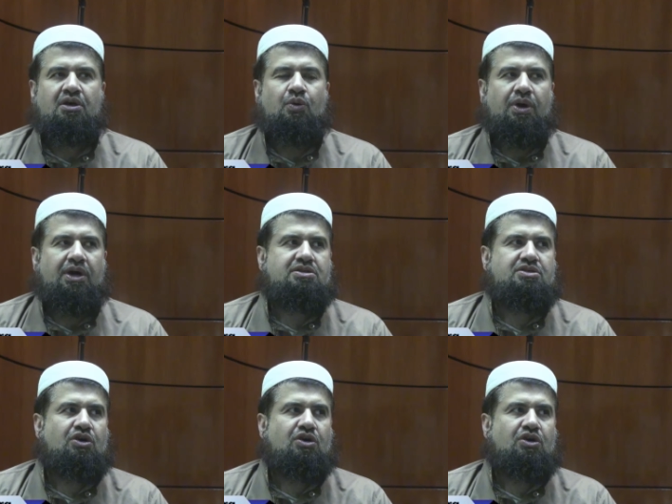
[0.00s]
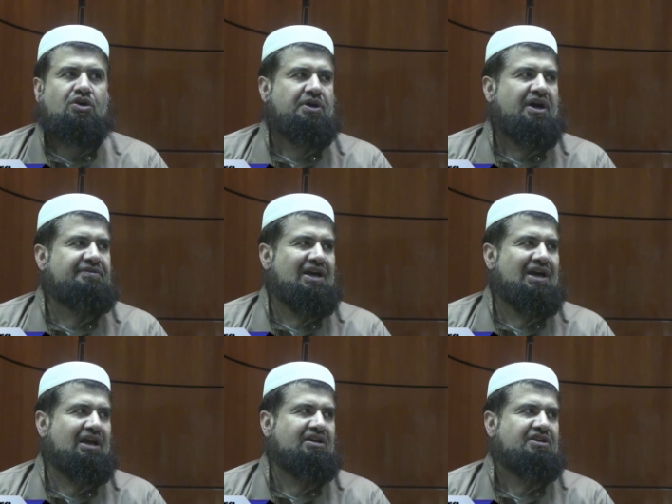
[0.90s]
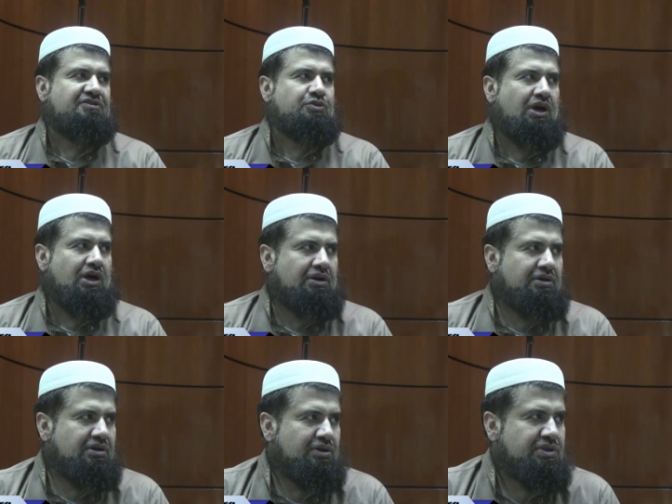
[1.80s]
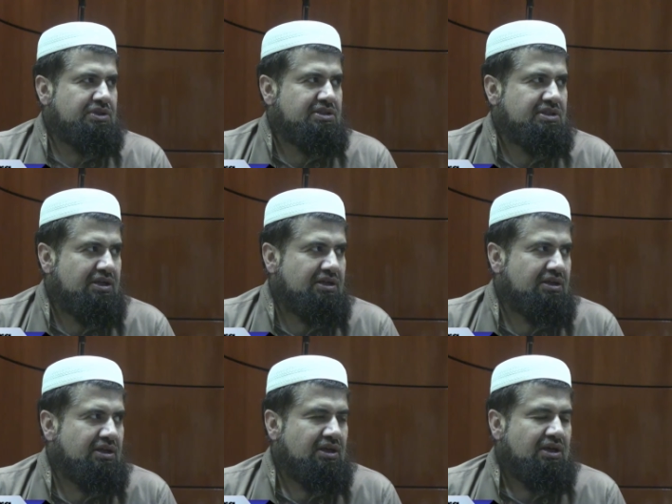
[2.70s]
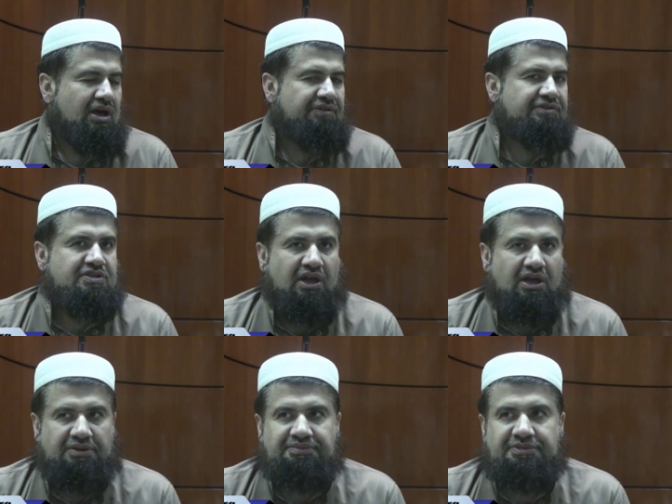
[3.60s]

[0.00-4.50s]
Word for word: where it's common to have a collective dua which is done after salah.